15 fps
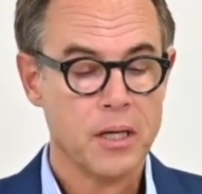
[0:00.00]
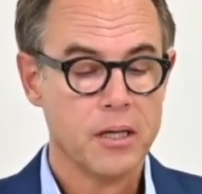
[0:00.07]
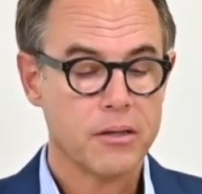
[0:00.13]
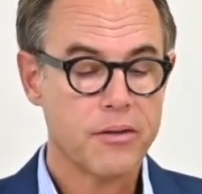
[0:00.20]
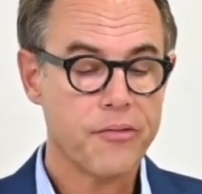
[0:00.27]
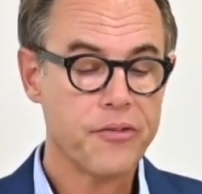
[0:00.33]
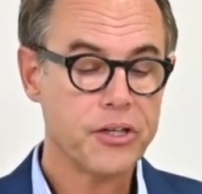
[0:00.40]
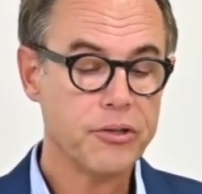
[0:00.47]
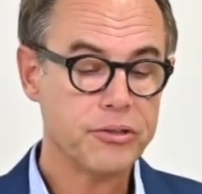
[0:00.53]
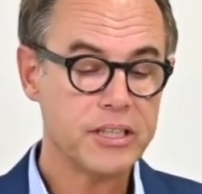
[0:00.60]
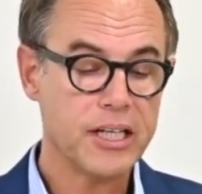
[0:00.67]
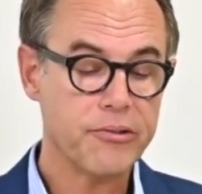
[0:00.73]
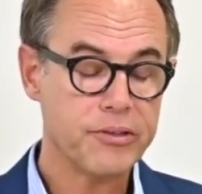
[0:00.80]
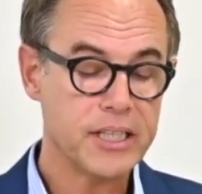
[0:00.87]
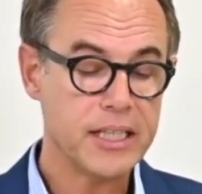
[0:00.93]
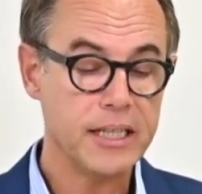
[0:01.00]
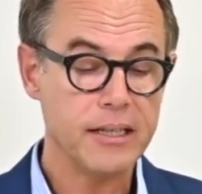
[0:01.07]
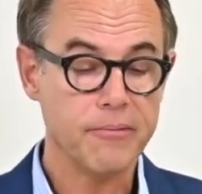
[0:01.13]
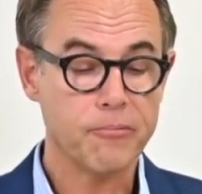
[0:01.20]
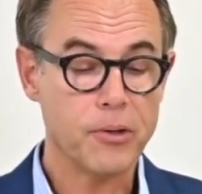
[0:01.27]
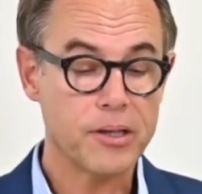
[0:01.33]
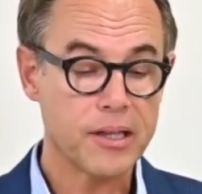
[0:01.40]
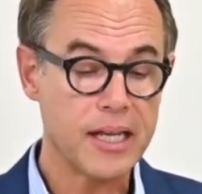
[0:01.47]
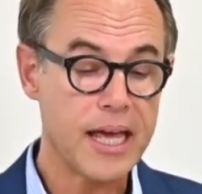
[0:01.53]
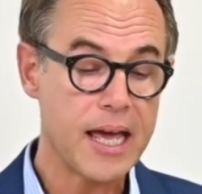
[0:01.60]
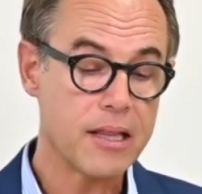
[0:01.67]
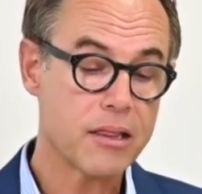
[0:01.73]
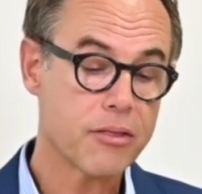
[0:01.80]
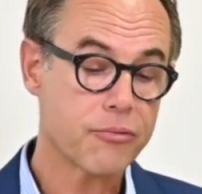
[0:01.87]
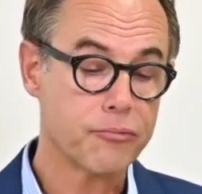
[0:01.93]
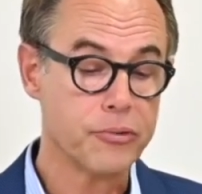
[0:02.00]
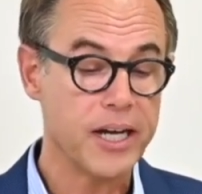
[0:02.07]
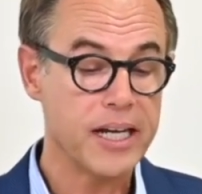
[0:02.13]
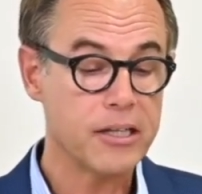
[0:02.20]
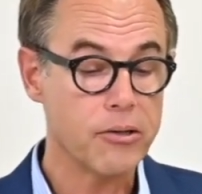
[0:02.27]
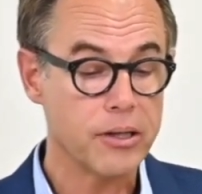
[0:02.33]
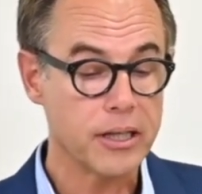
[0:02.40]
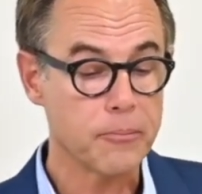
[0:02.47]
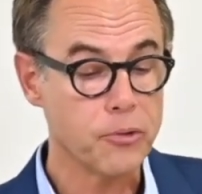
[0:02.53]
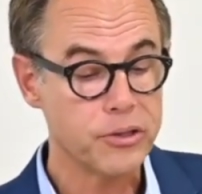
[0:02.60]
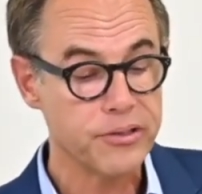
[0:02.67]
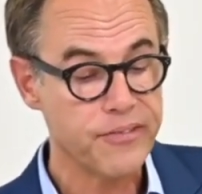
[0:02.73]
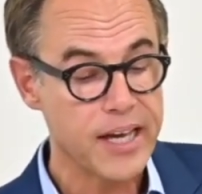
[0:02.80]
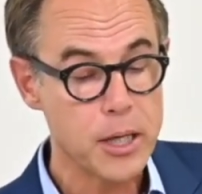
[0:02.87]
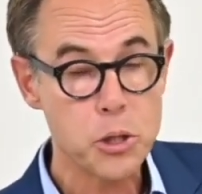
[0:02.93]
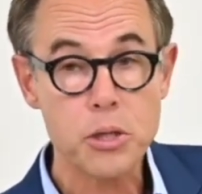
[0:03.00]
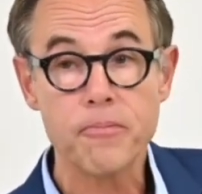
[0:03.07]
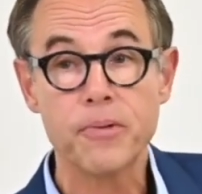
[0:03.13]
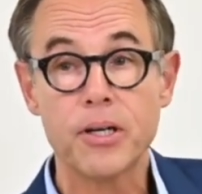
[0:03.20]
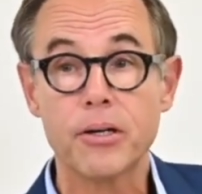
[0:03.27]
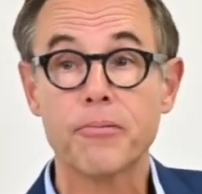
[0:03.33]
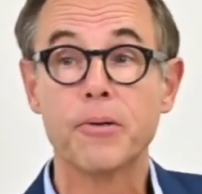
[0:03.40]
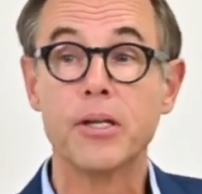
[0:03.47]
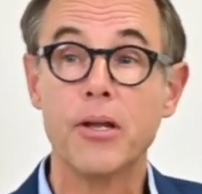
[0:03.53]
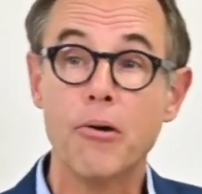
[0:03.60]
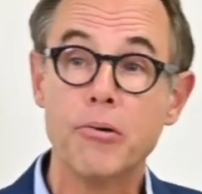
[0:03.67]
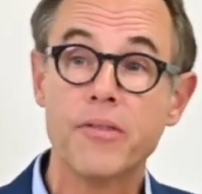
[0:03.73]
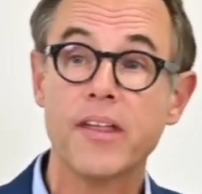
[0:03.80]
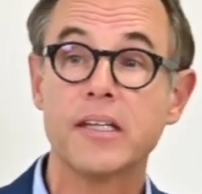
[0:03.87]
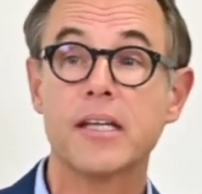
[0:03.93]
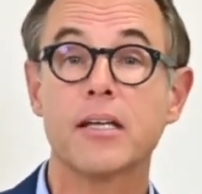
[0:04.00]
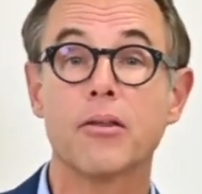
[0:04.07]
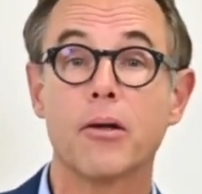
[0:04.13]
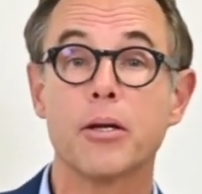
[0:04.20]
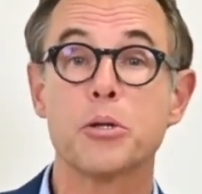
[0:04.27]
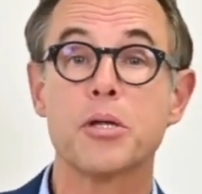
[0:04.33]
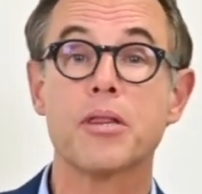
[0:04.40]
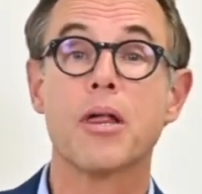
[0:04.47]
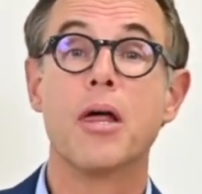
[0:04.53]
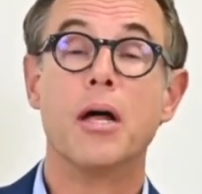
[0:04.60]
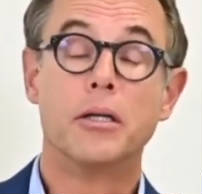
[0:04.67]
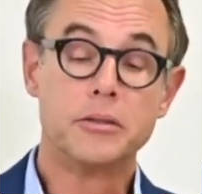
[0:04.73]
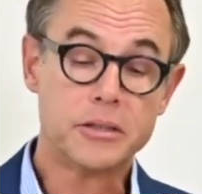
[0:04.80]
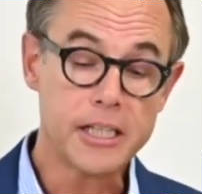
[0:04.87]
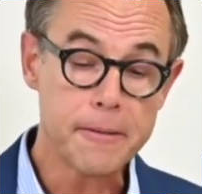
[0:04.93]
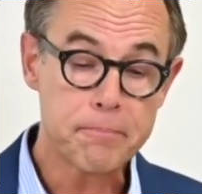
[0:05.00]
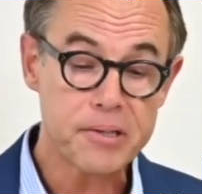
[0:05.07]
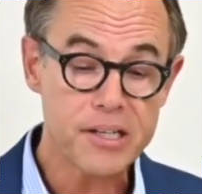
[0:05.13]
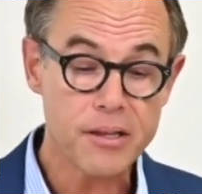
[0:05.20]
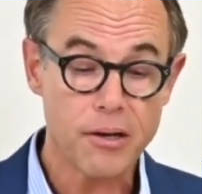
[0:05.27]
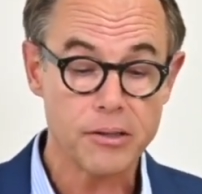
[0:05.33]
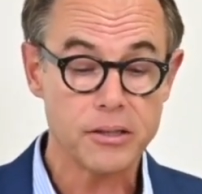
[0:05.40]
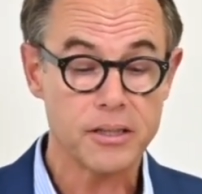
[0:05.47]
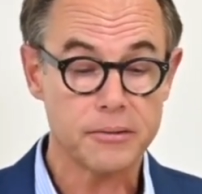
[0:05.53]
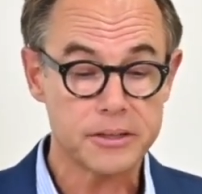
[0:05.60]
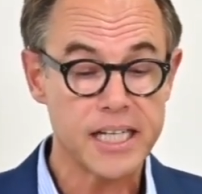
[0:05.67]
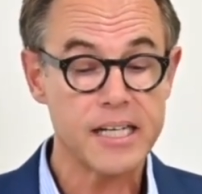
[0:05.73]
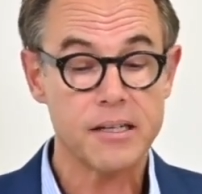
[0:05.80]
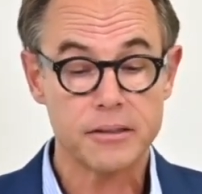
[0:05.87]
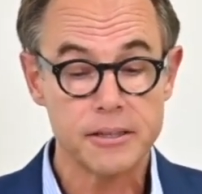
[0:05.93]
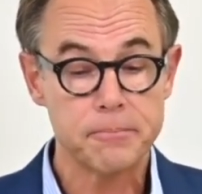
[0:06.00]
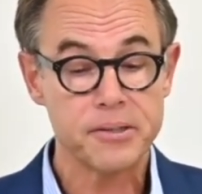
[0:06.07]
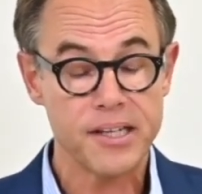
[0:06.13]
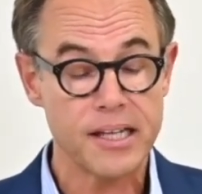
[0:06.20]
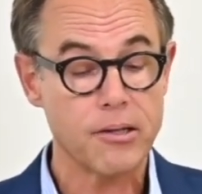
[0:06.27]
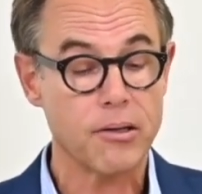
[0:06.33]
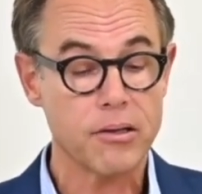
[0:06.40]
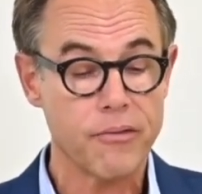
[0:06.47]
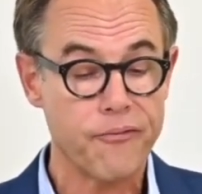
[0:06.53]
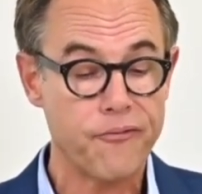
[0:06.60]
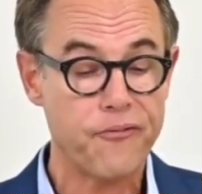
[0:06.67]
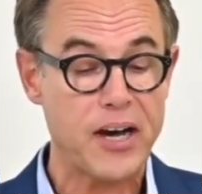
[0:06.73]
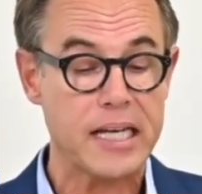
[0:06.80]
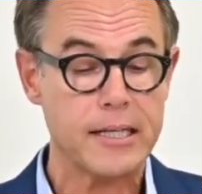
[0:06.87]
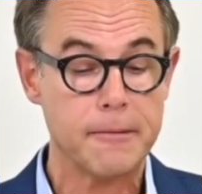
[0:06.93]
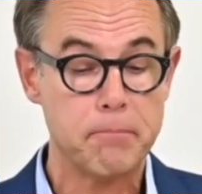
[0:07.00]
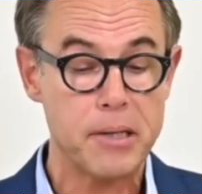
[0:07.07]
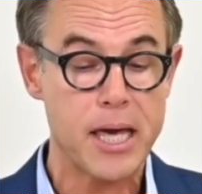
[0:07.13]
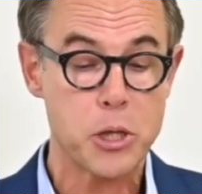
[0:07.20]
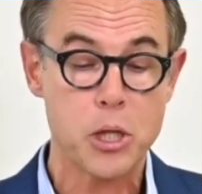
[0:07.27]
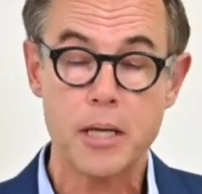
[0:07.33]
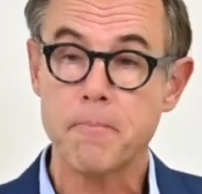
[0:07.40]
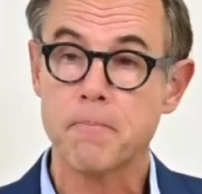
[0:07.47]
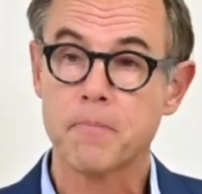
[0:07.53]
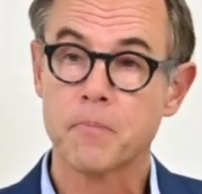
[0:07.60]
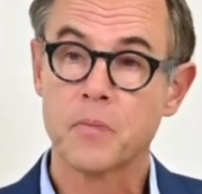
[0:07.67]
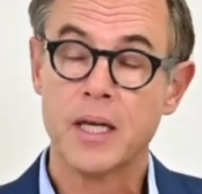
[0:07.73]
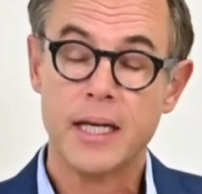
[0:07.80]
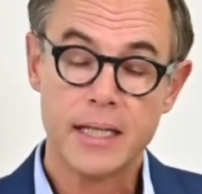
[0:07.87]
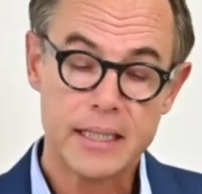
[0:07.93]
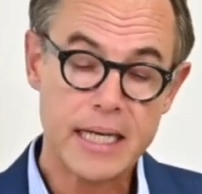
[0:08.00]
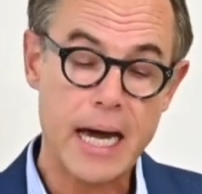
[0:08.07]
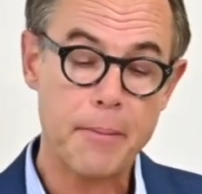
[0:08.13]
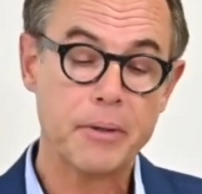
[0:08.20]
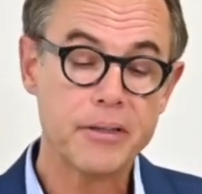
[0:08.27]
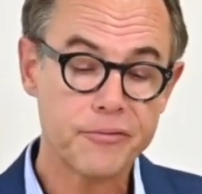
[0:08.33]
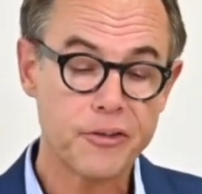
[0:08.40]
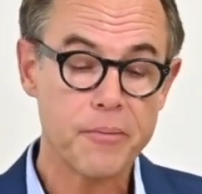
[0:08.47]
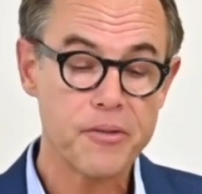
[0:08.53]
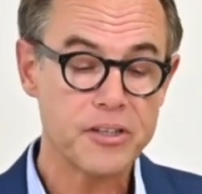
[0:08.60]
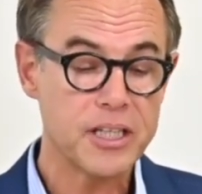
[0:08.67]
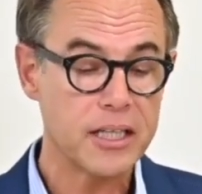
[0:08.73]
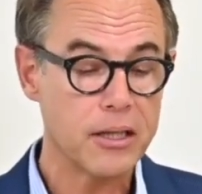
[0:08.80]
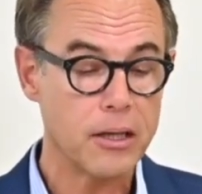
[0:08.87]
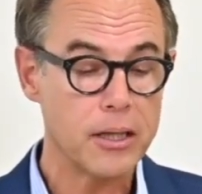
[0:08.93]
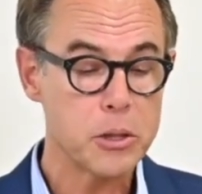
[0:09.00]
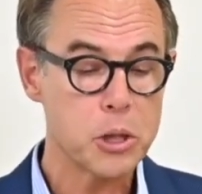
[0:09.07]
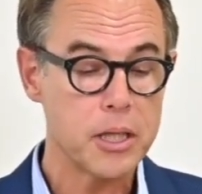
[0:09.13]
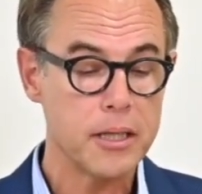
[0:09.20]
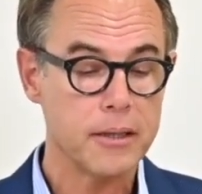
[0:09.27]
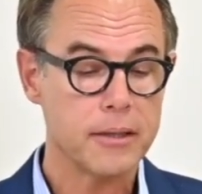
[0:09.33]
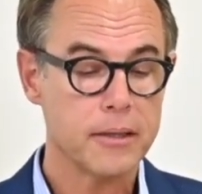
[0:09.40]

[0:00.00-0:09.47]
So the UT-AUT was enhanced through hedonic motivation, because we know that technologies represent also fun and pleasure coming from the technology.